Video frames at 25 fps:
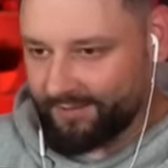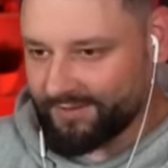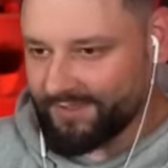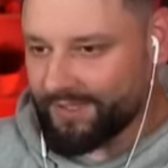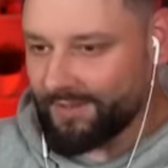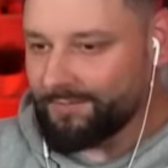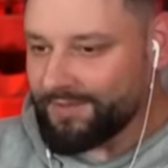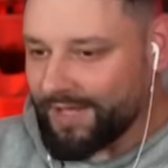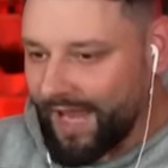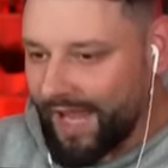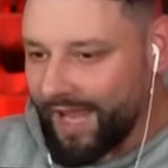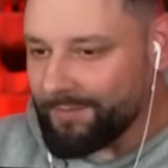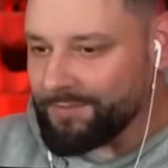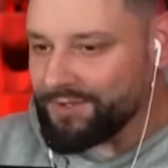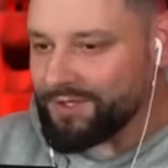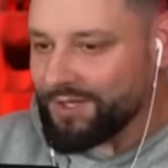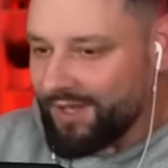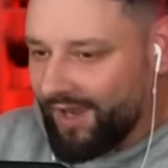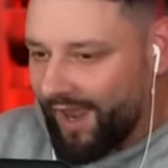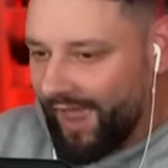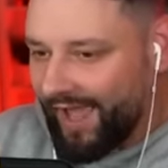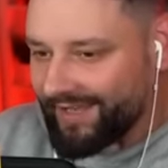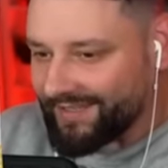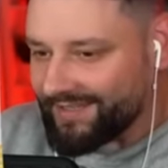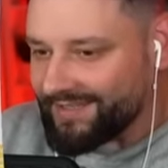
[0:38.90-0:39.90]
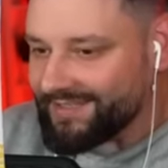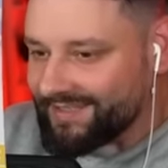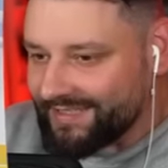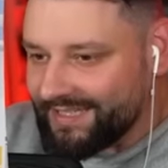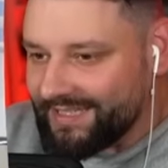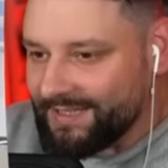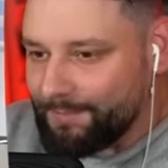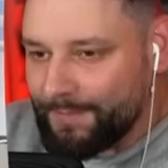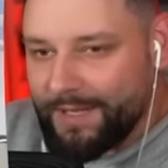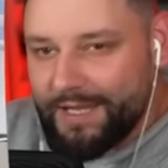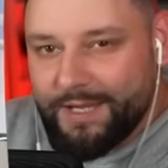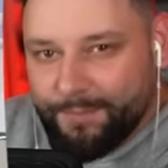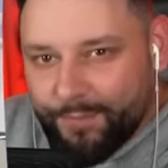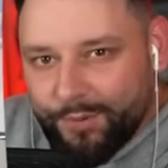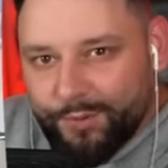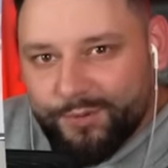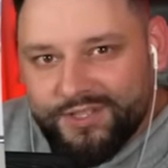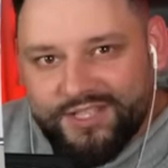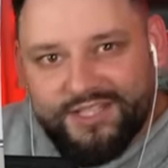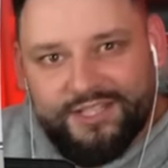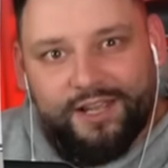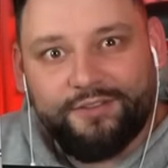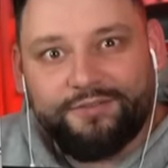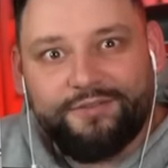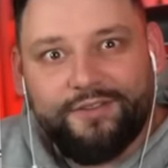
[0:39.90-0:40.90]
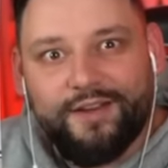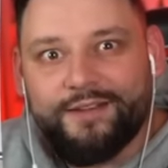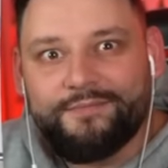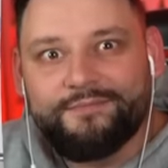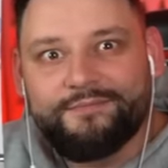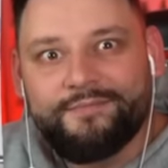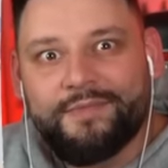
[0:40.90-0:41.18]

Sometimes you like to see people suffer.